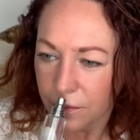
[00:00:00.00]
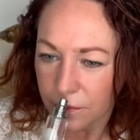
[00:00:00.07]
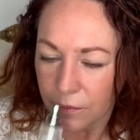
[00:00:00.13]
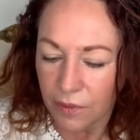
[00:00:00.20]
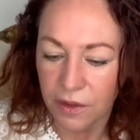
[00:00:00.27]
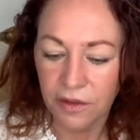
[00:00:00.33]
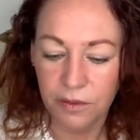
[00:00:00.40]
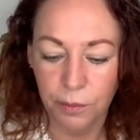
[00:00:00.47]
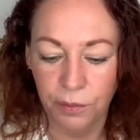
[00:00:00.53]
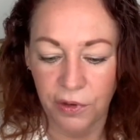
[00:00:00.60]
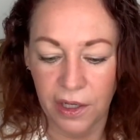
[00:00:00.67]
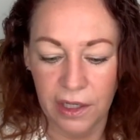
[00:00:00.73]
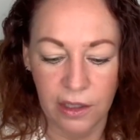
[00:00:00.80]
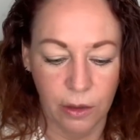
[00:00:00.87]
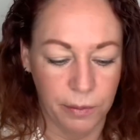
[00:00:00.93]

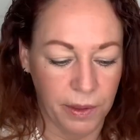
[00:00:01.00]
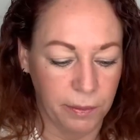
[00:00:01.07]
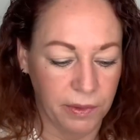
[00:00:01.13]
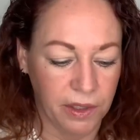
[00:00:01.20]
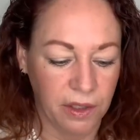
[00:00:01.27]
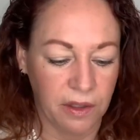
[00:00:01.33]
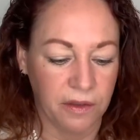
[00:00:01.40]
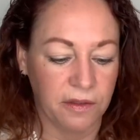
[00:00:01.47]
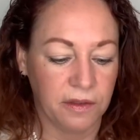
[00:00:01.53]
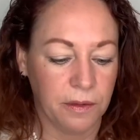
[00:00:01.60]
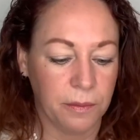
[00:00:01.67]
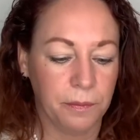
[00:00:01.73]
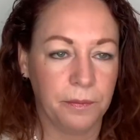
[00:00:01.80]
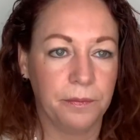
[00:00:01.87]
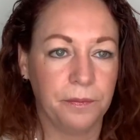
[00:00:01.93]
spray a little bit because
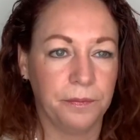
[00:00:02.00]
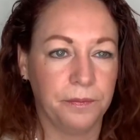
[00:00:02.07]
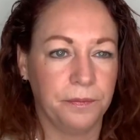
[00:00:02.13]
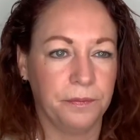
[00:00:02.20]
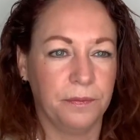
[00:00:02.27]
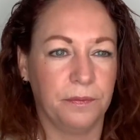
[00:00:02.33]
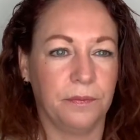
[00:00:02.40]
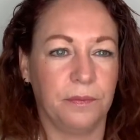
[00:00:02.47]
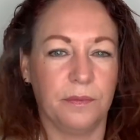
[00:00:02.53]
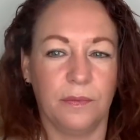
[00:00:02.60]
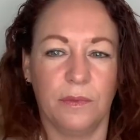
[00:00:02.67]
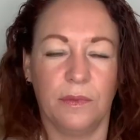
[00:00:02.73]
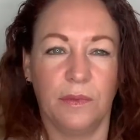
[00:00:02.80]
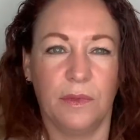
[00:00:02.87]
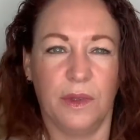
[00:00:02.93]

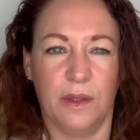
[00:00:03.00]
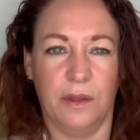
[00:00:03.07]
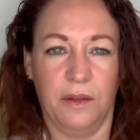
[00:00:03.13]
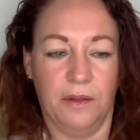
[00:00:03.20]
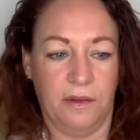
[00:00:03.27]
this.